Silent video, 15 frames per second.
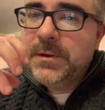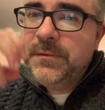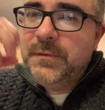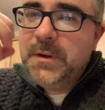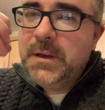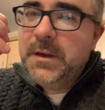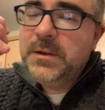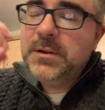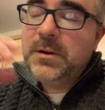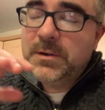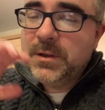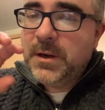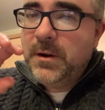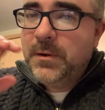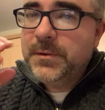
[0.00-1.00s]

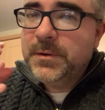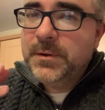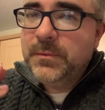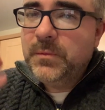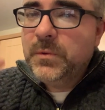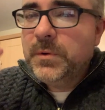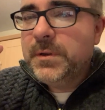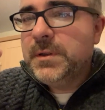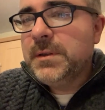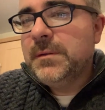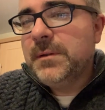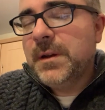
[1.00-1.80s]
the wood